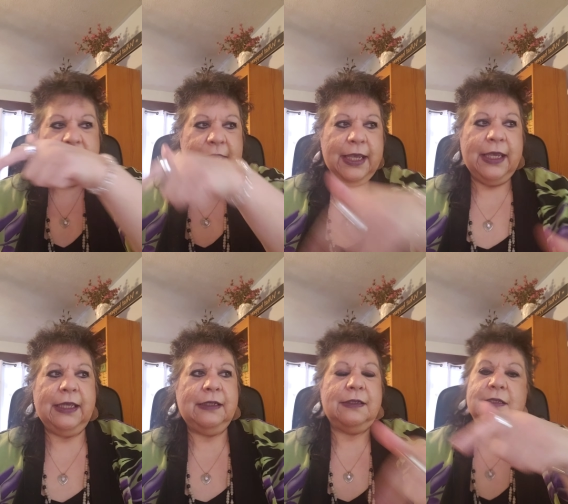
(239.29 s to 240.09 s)

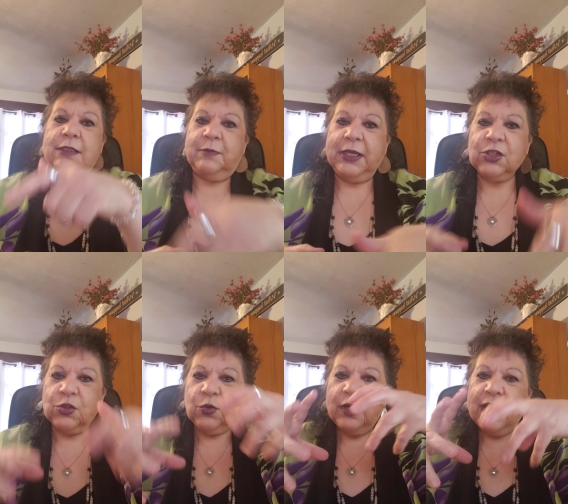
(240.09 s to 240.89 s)
and to make
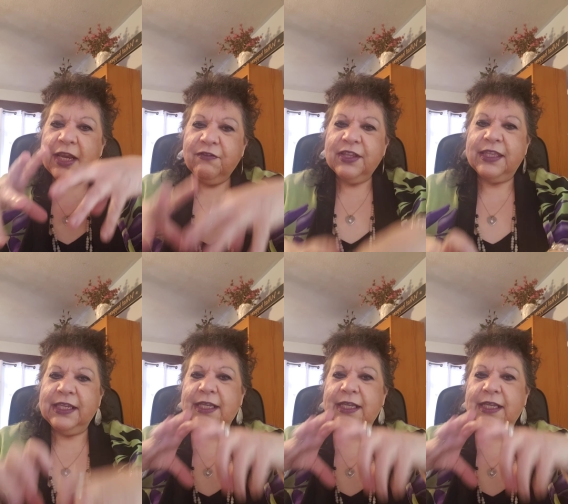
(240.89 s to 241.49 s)
sure everything